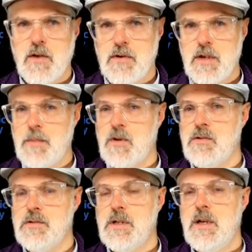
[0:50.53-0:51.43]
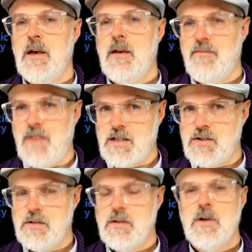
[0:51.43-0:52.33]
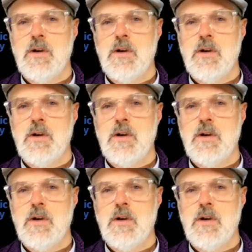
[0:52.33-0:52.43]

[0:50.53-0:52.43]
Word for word: other chemicals faster,